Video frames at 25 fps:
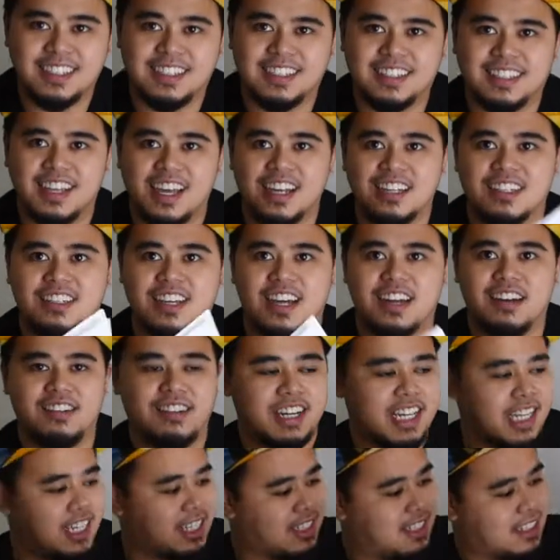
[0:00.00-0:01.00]
Thanks,
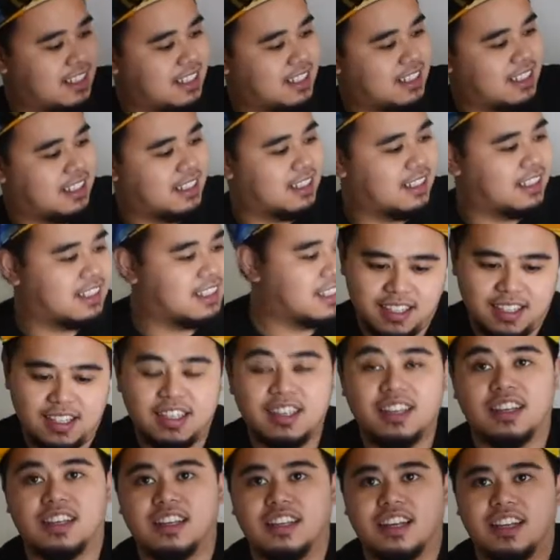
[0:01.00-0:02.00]
Henry.
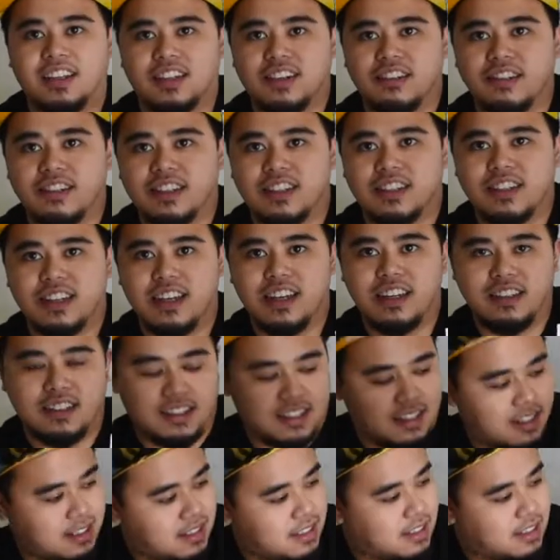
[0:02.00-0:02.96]
Got the receipt.